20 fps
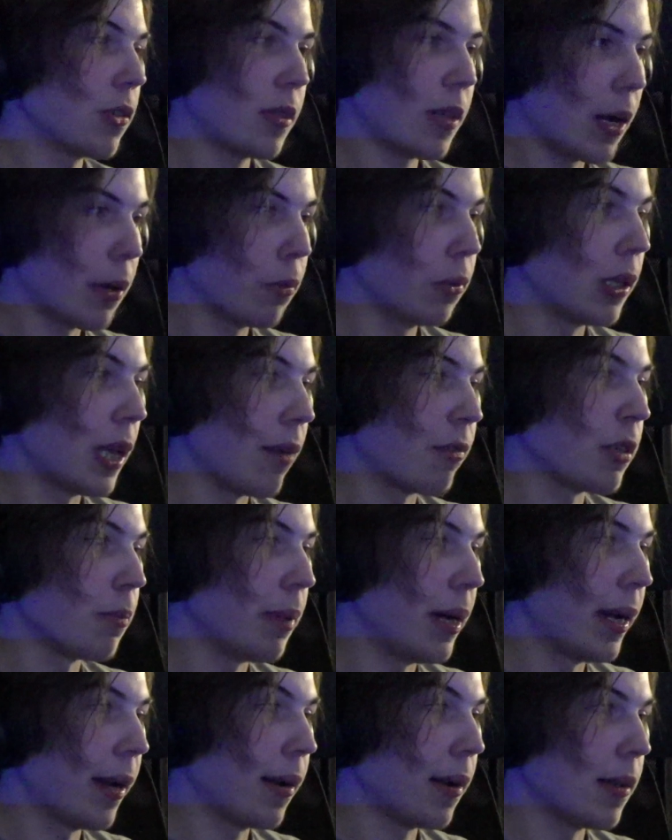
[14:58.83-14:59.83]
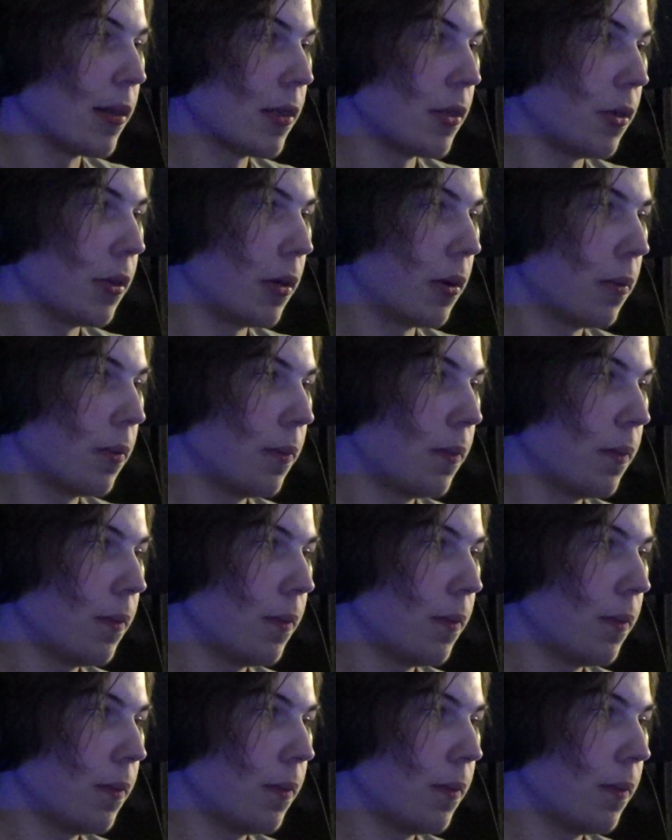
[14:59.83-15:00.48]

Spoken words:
I will have to buy a console, though.